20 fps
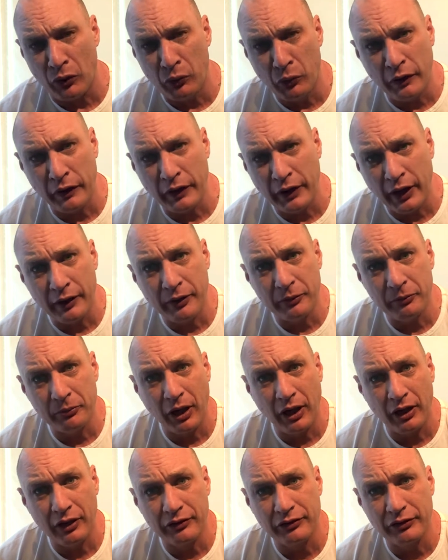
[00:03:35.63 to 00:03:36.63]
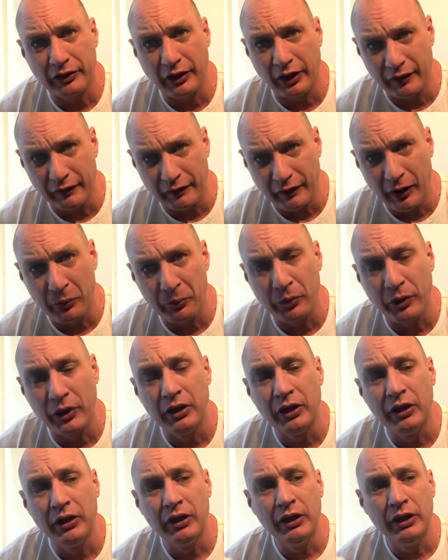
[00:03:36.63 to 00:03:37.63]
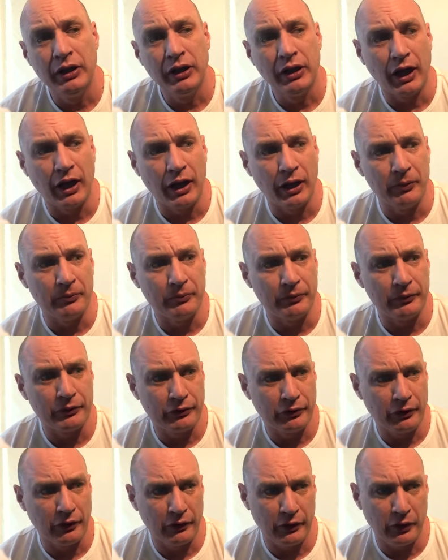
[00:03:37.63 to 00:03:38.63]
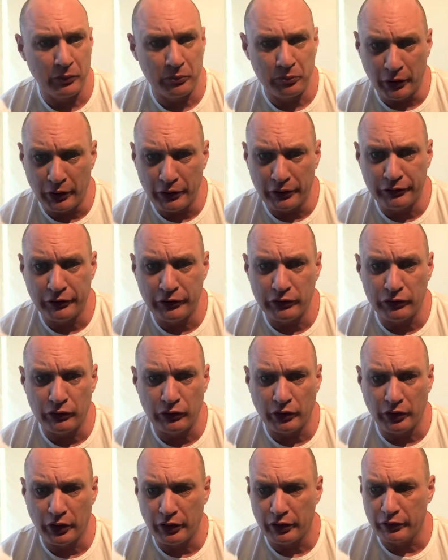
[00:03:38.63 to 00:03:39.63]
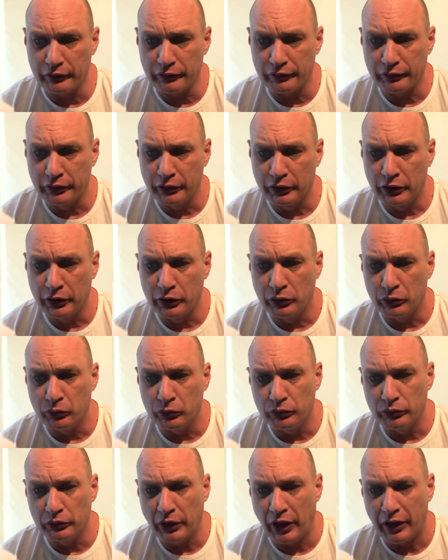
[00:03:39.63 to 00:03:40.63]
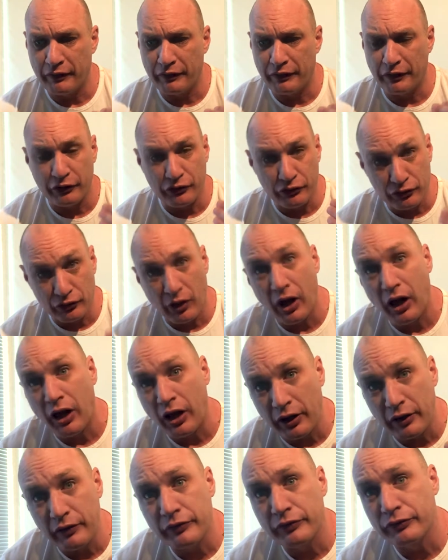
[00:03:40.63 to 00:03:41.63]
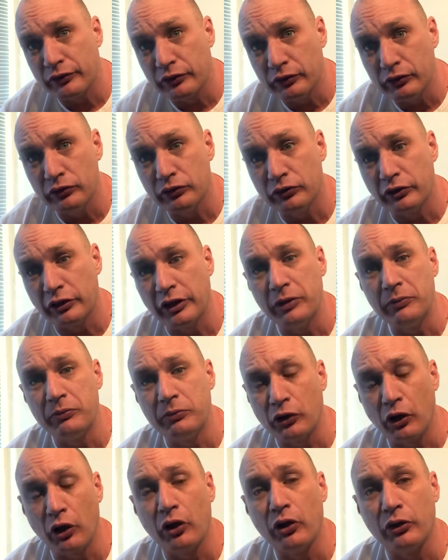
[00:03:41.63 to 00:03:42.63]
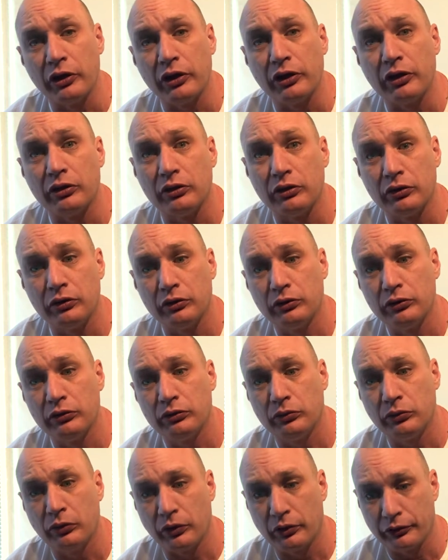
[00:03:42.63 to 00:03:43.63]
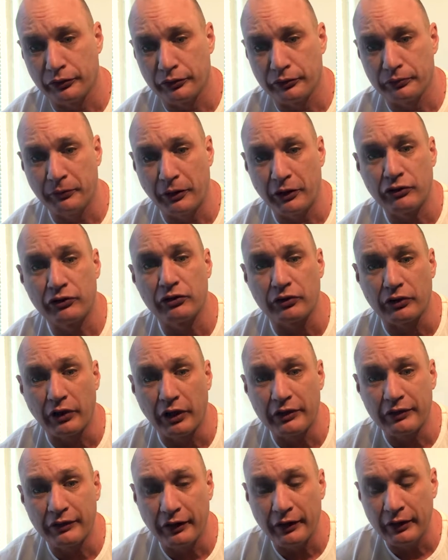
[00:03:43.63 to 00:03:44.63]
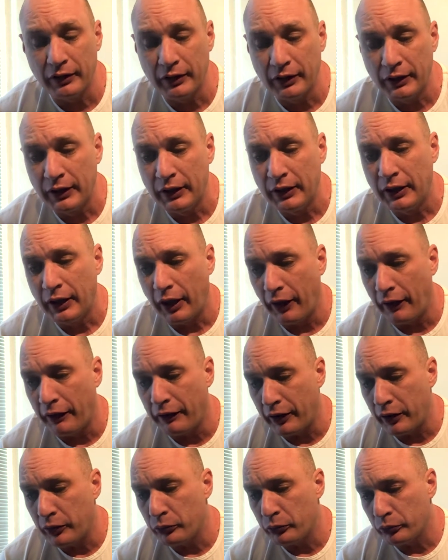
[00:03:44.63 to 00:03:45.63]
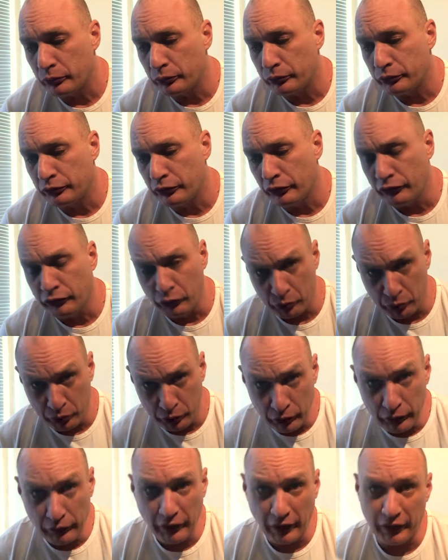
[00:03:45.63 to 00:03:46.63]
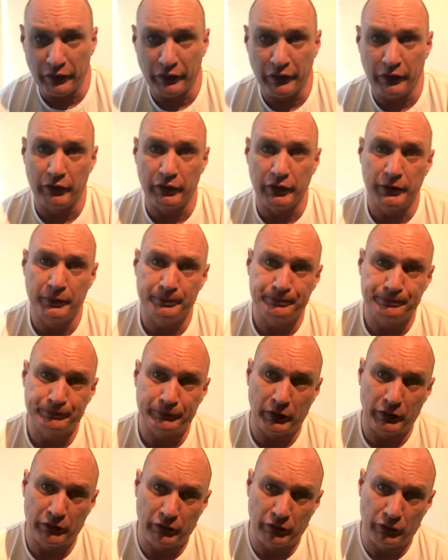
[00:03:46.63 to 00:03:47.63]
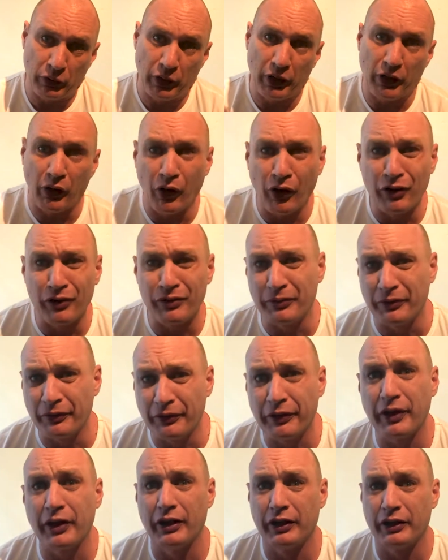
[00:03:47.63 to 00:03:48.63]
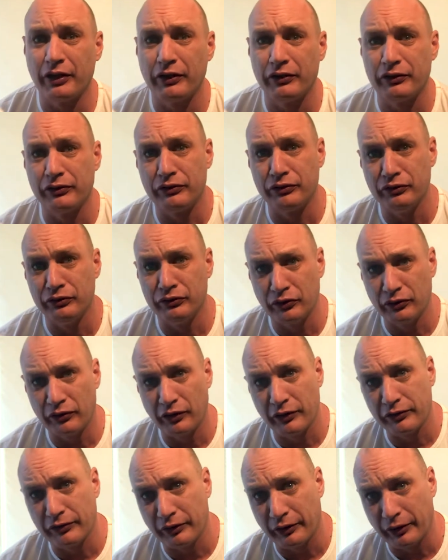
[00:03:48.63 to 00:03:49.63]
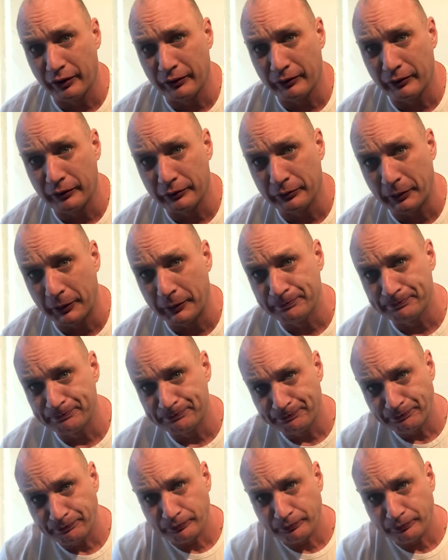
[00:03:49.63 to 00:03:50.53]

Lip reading: where the other mice gave up. So the ability to kind of have the drive to keep going was much greater. And then just to prove that theory, and this is quite a horrible thing, I guess, to test on animals, but